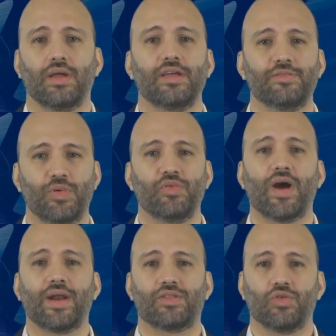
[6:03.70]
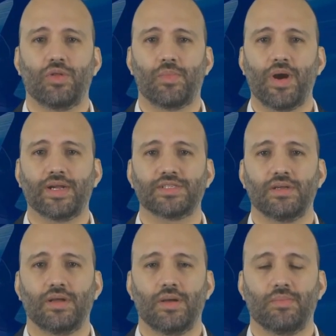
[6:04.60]
is provided to the brakes
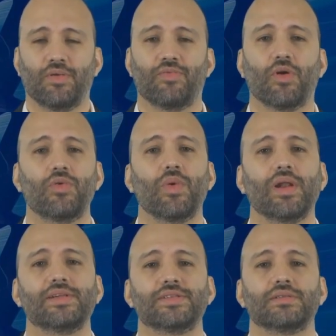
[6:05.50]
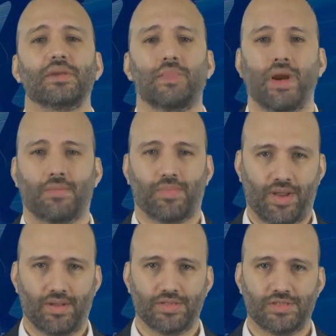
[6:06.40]
before releasing the brake
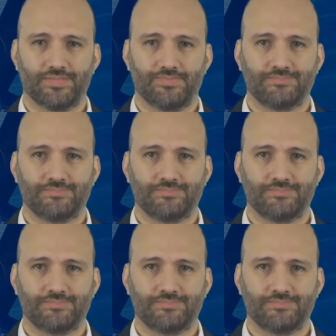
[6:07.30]
pedals.